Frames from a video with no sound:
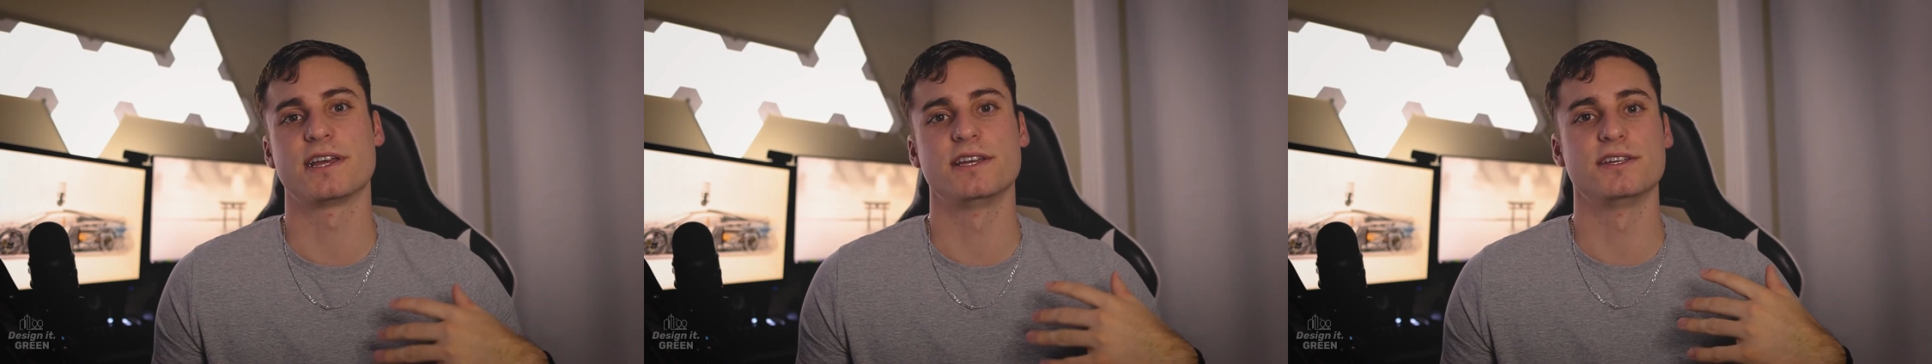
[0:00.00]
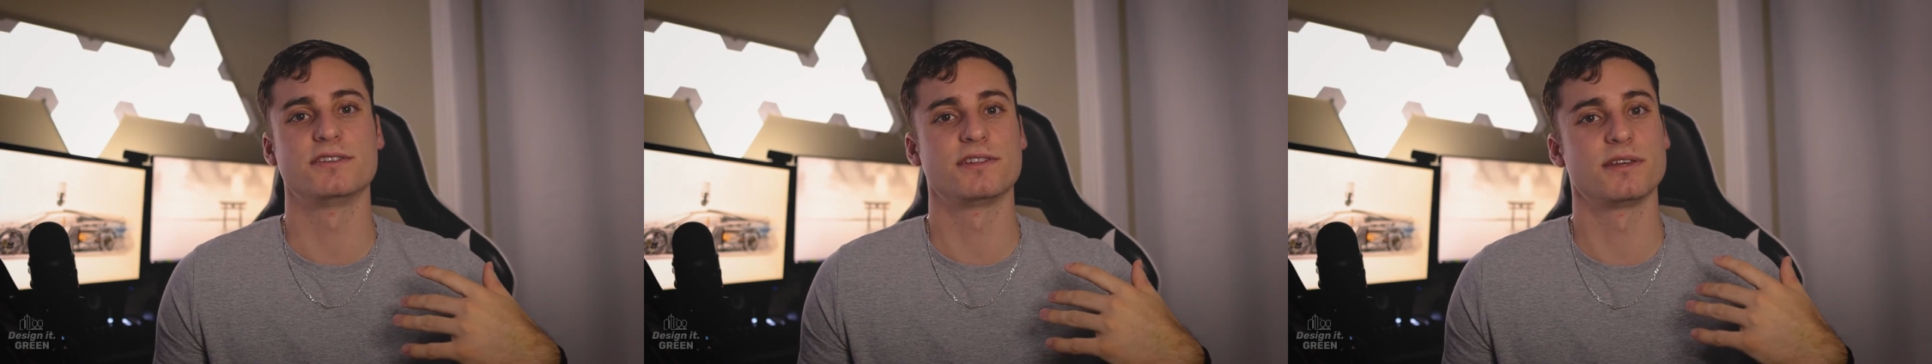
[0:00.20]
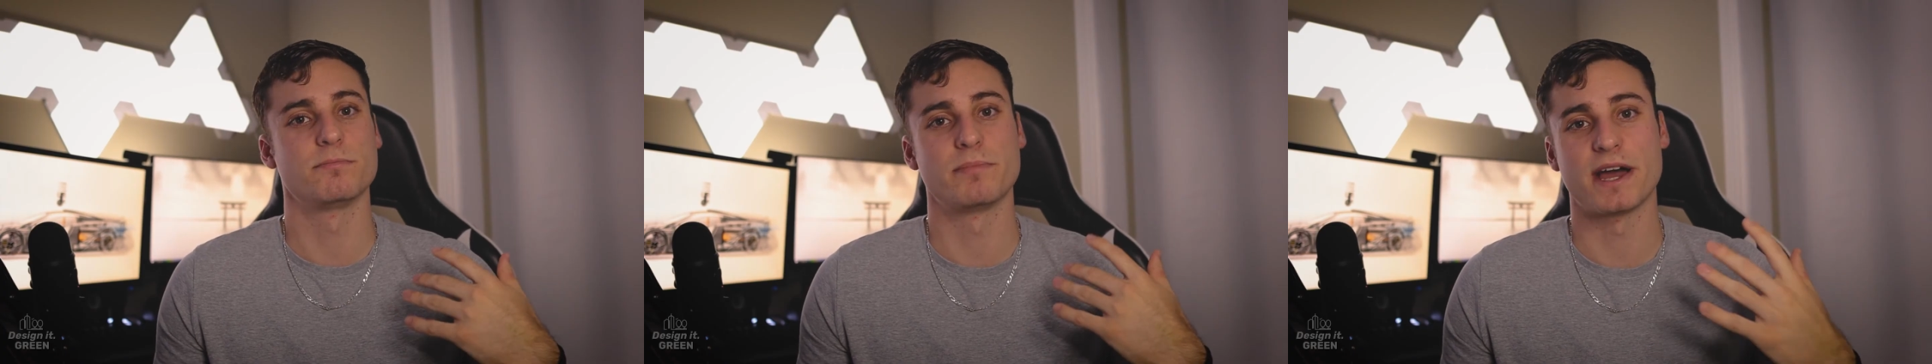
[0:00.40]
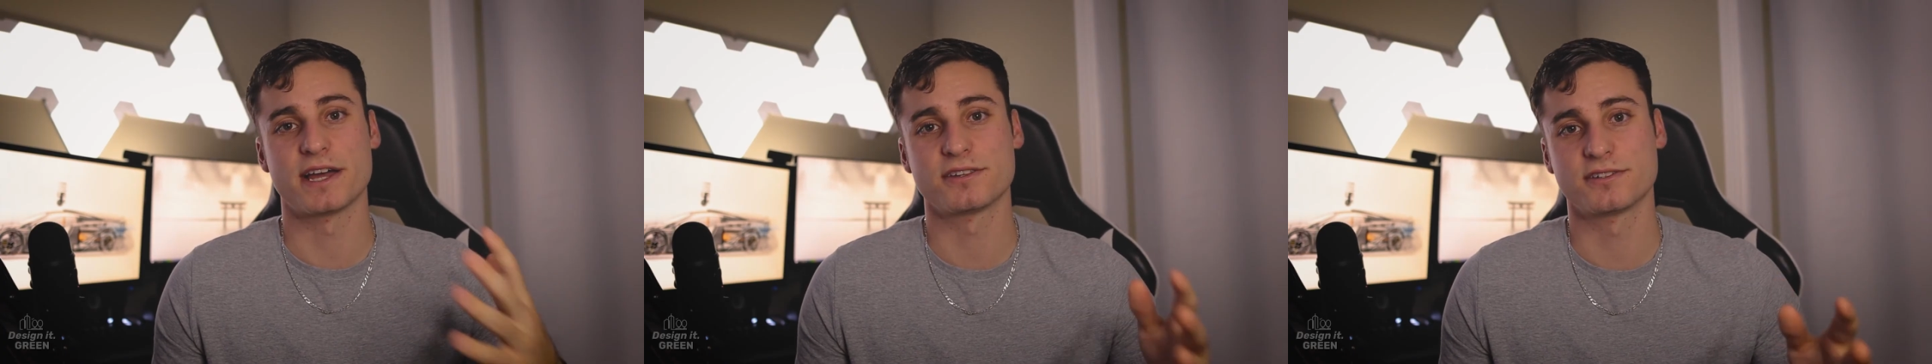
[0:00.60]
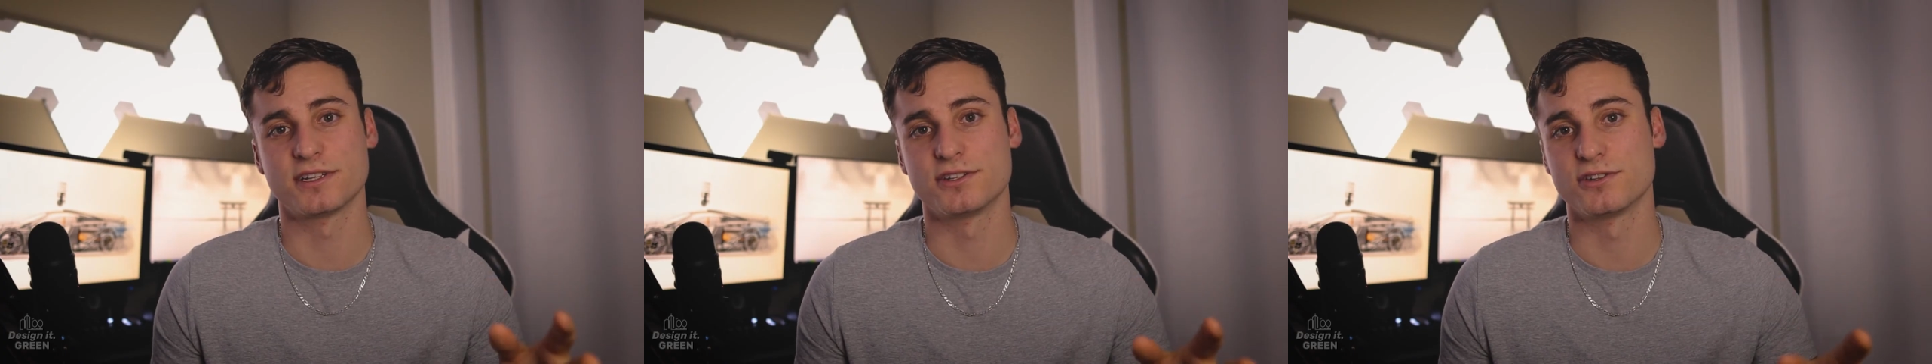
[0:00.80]
is the
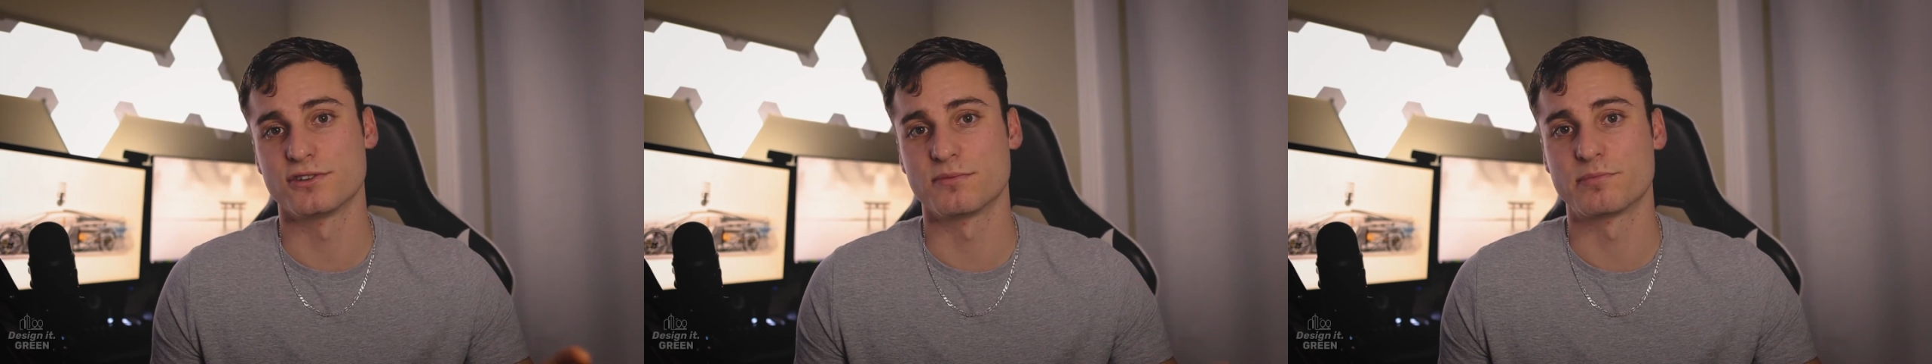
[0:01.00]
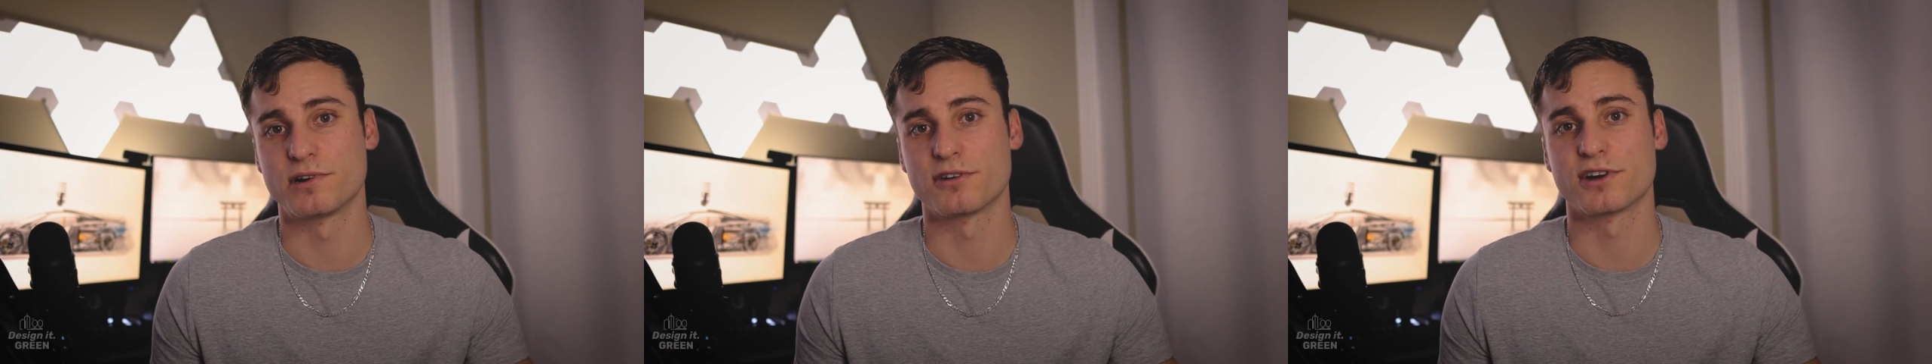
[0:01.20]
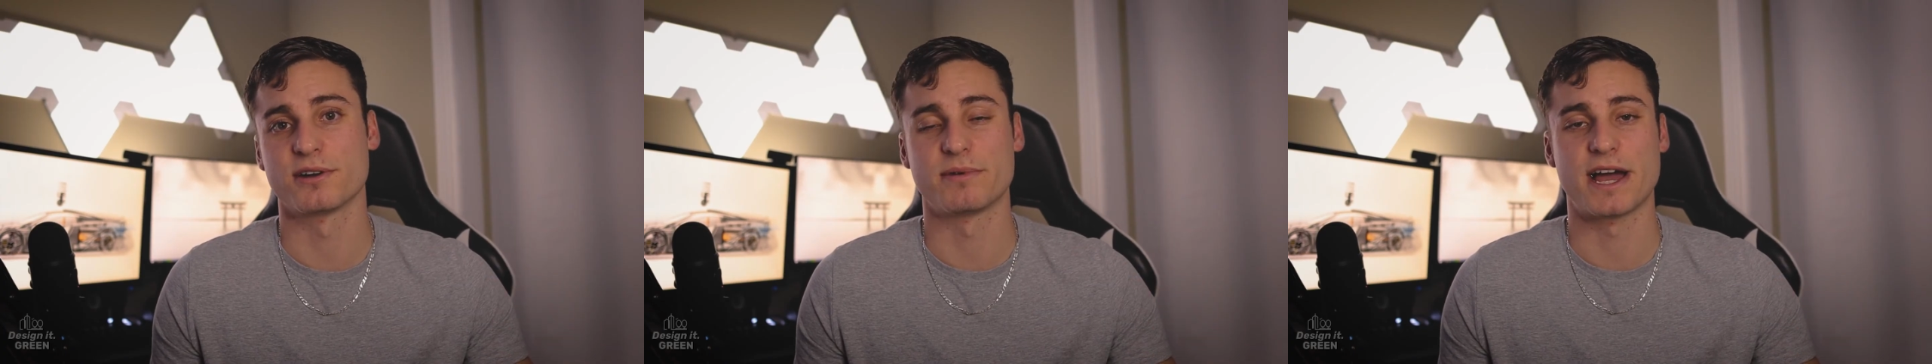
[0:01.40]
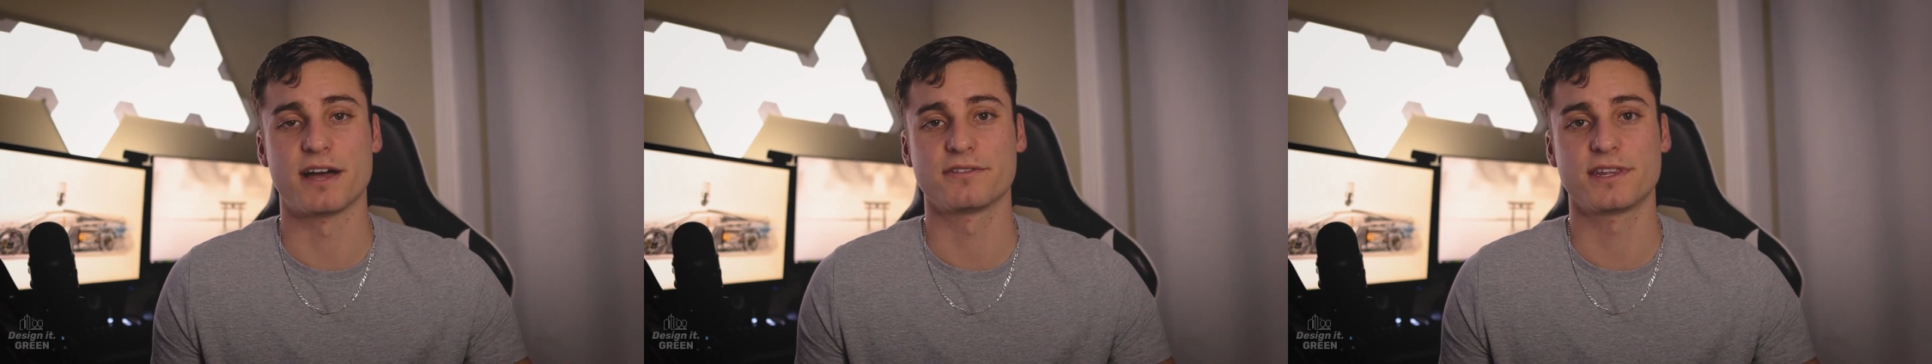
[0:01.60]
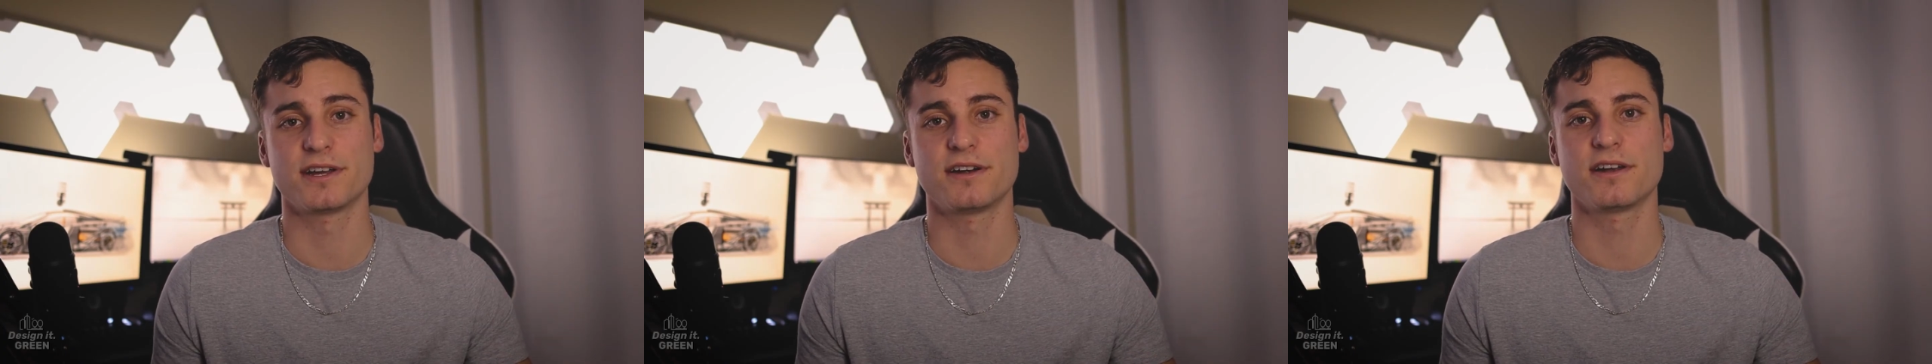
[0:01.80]
best digital program
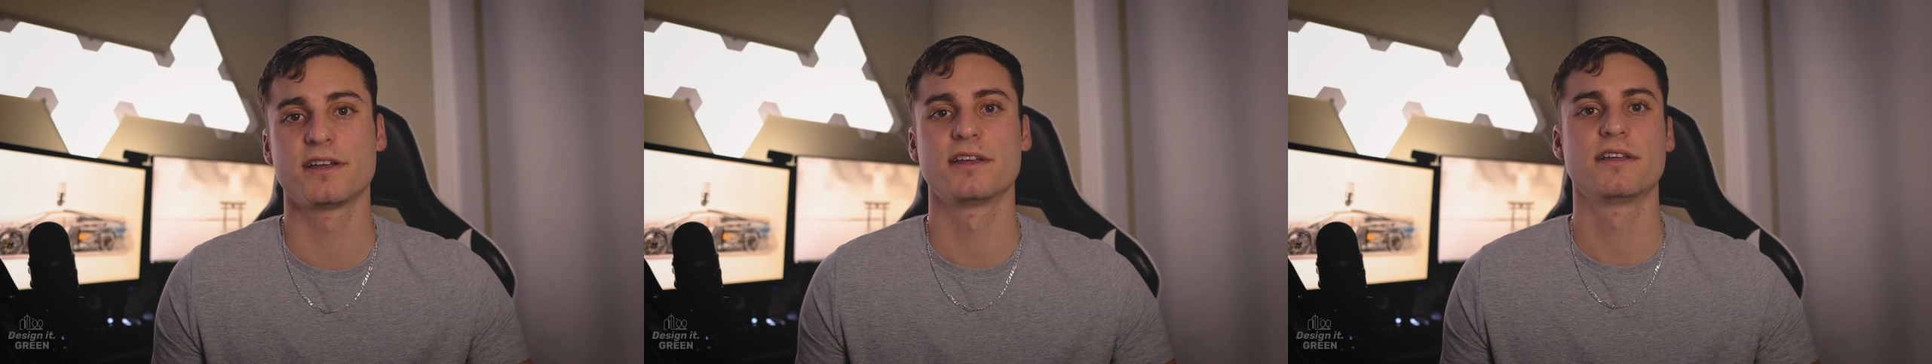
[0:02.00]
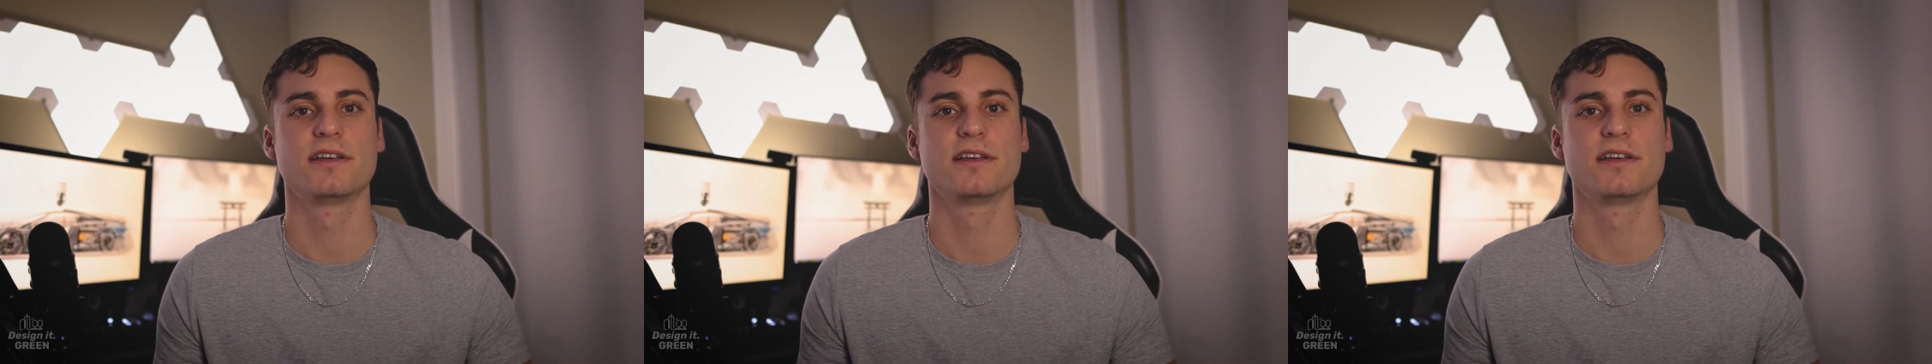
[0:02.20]
out there